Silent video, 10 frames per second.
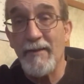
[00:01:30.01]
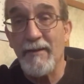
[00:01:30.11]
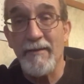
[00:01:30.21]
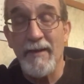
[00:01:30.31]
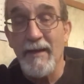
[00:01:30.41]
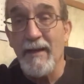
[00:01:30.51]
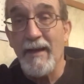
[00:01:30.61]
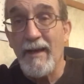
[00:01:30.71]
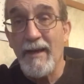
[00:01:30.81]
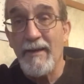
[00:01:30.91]

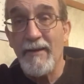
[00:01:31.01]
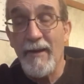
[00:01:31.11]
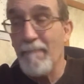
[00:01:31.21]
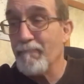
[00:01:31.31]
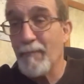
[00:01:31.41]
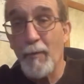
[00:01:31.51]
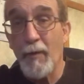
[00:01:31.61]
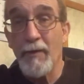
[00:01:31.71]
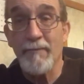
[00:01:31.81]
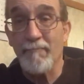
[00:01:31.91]
and
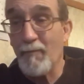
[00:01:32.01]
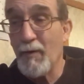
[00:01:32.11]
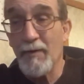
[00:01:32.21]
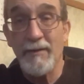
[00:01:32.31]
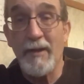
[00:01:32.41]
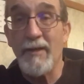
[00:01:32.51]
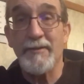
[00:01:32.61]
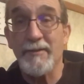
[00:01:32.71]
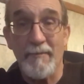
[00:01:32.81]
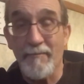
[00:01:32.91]
we're lost